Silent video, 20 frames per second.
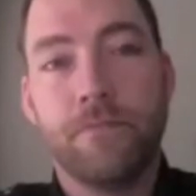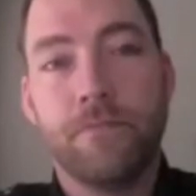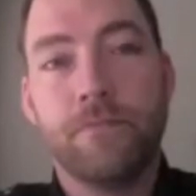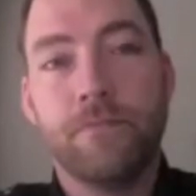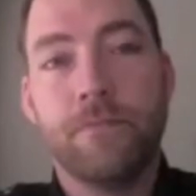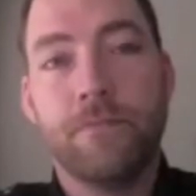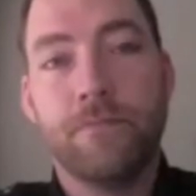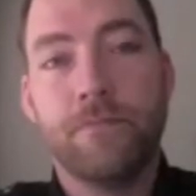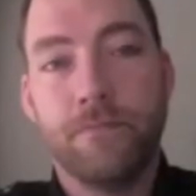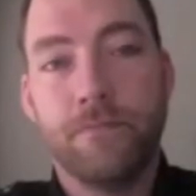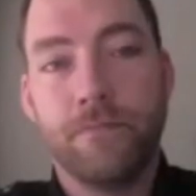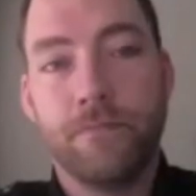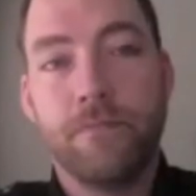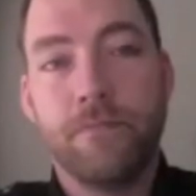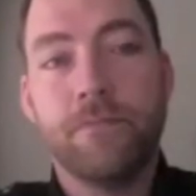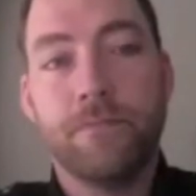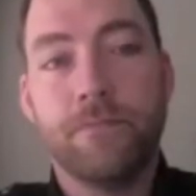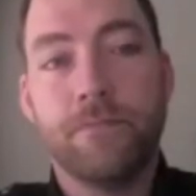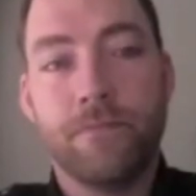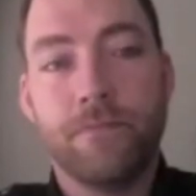
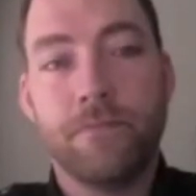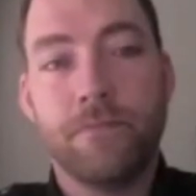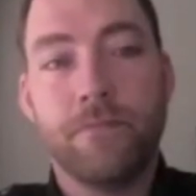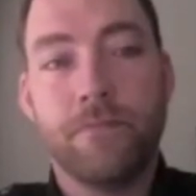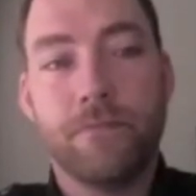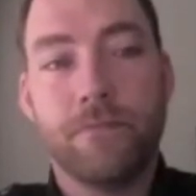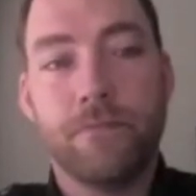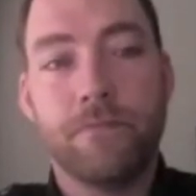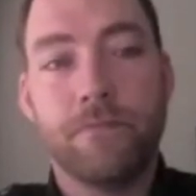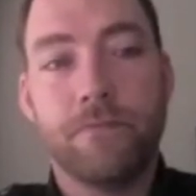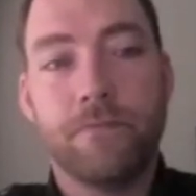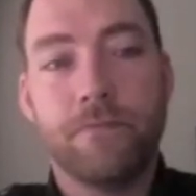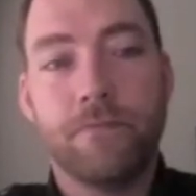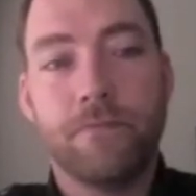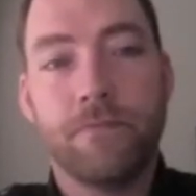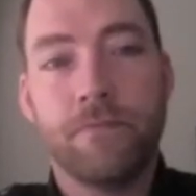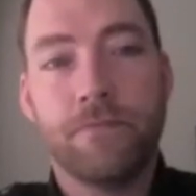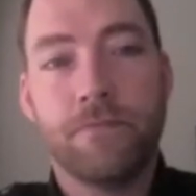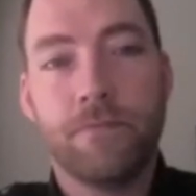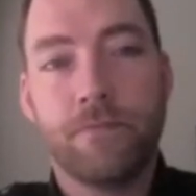
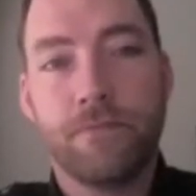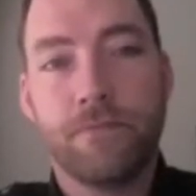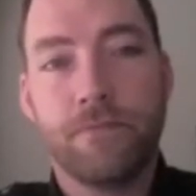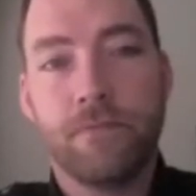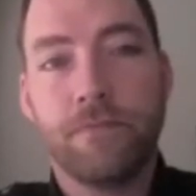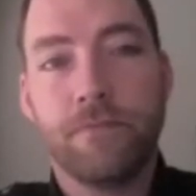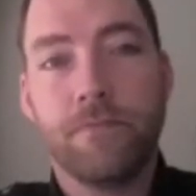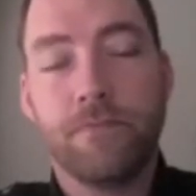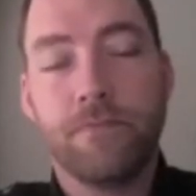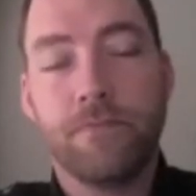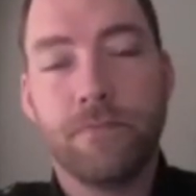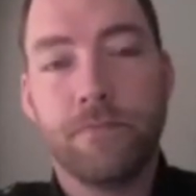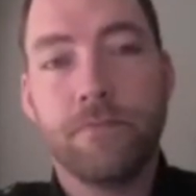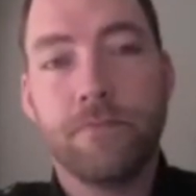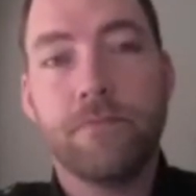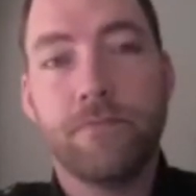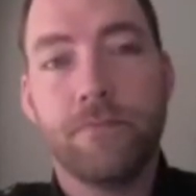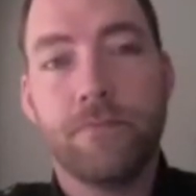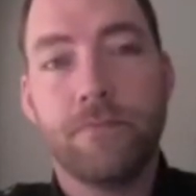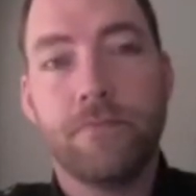
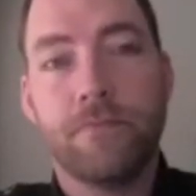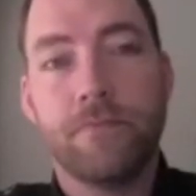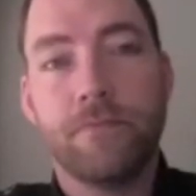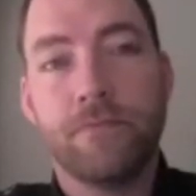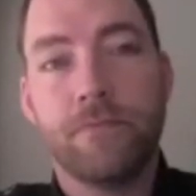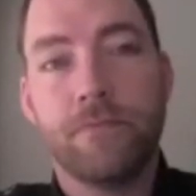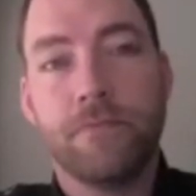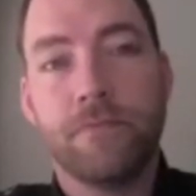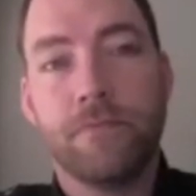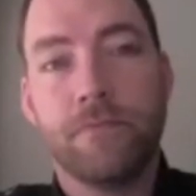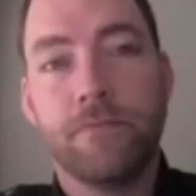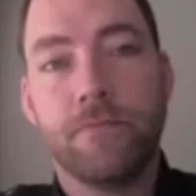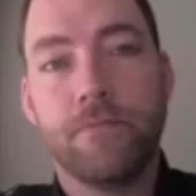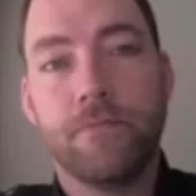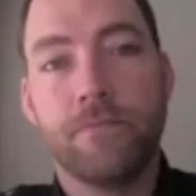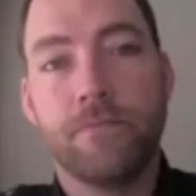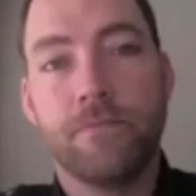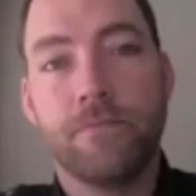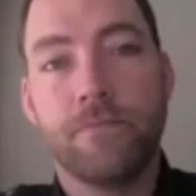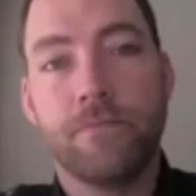
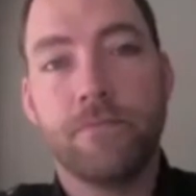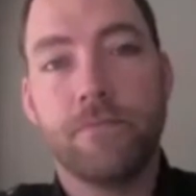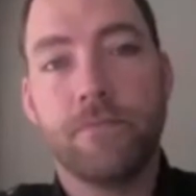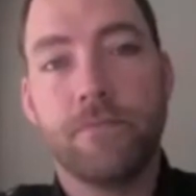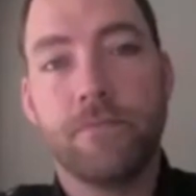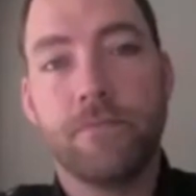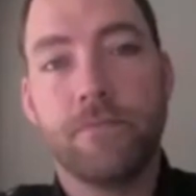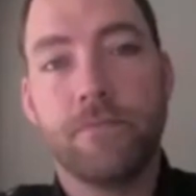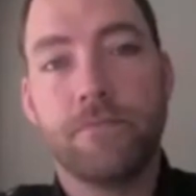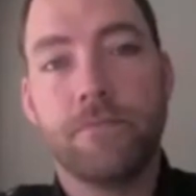(not speaking)